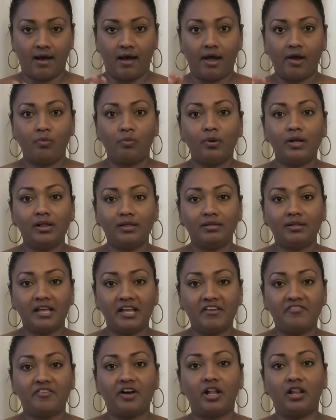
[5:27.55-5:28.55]
I will
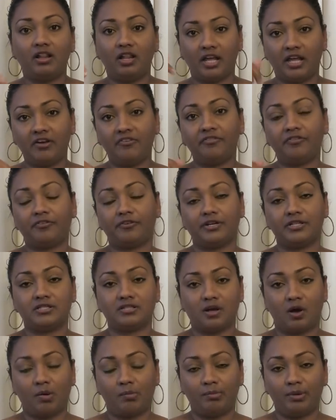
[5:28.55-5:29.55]
leave a link for
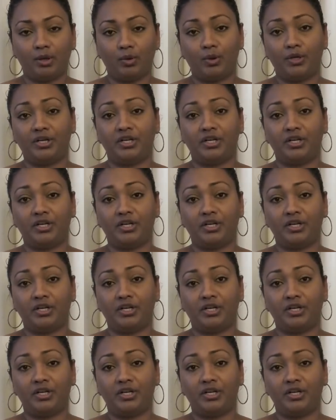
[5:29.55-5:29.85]
it down below